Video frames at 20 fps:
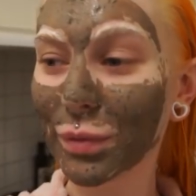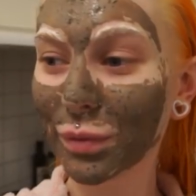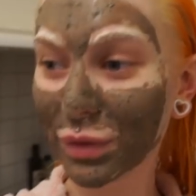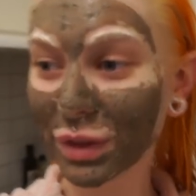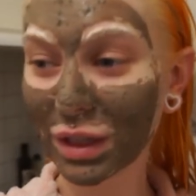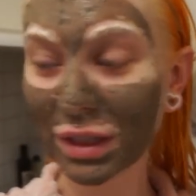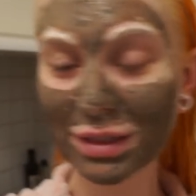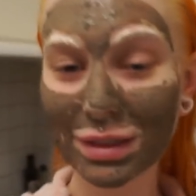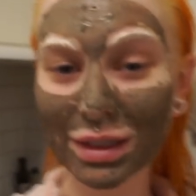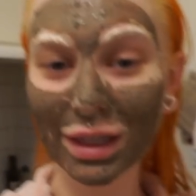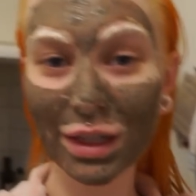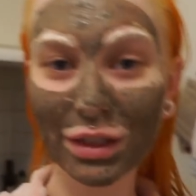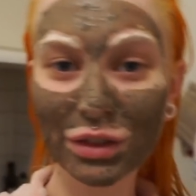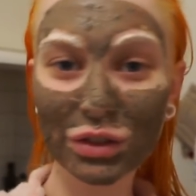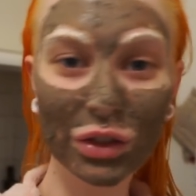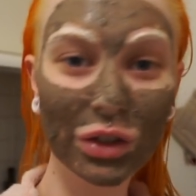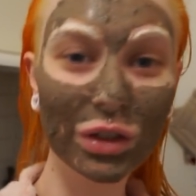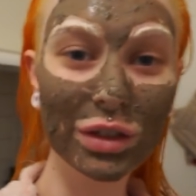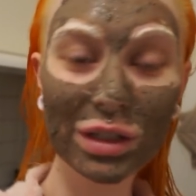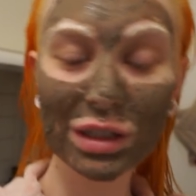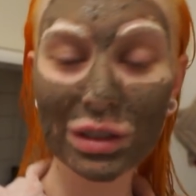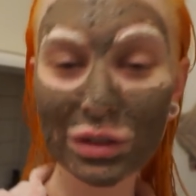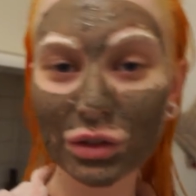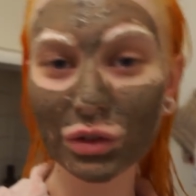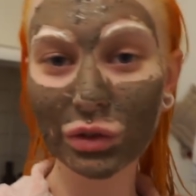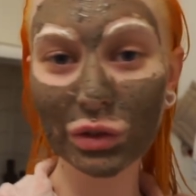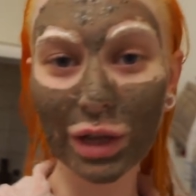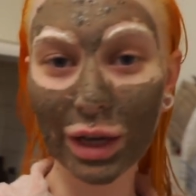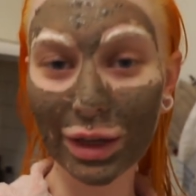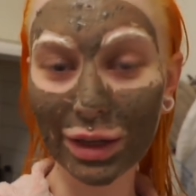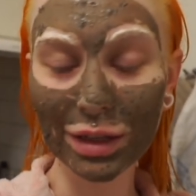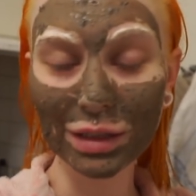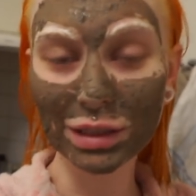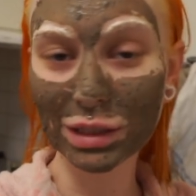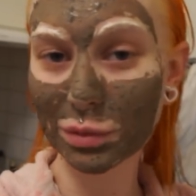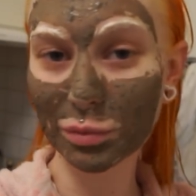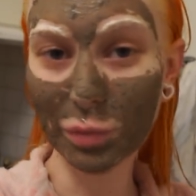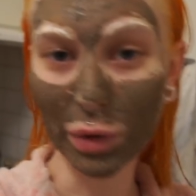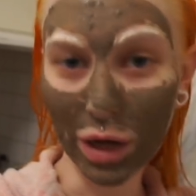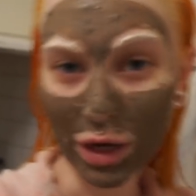this day turned into like a
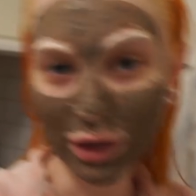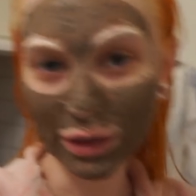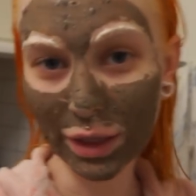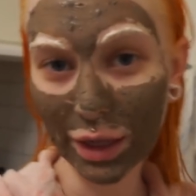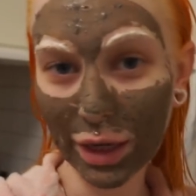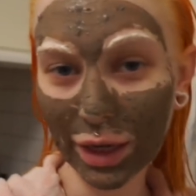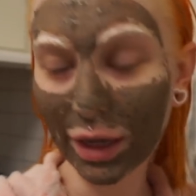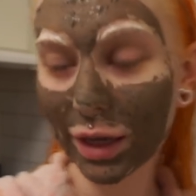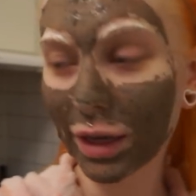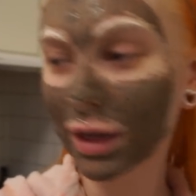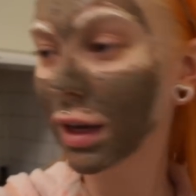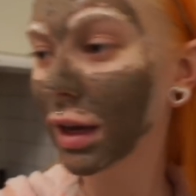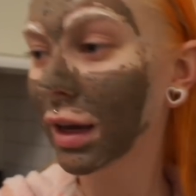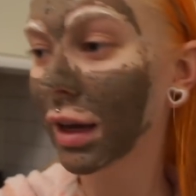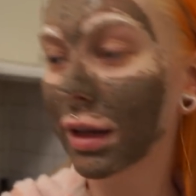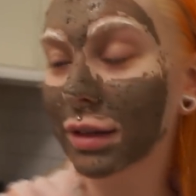spa day,